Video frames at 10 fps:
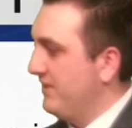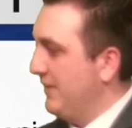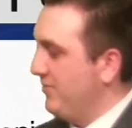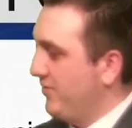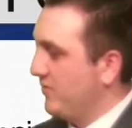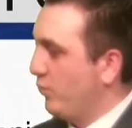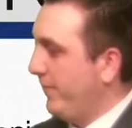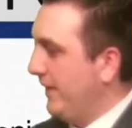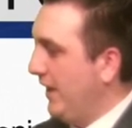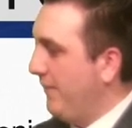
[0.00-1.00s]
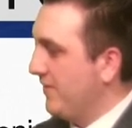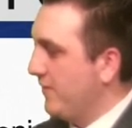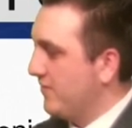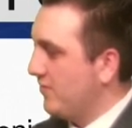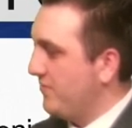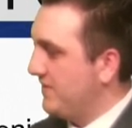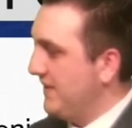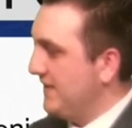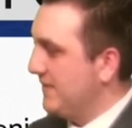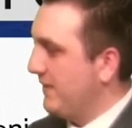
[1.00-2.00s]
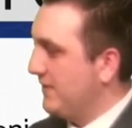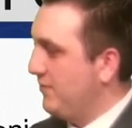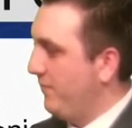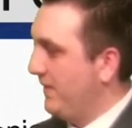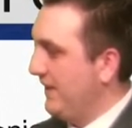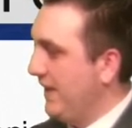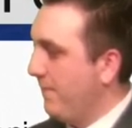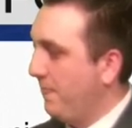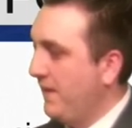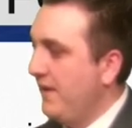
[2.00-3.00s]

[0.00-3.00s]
Temperatures warming up into those low 60s by 2 p.m.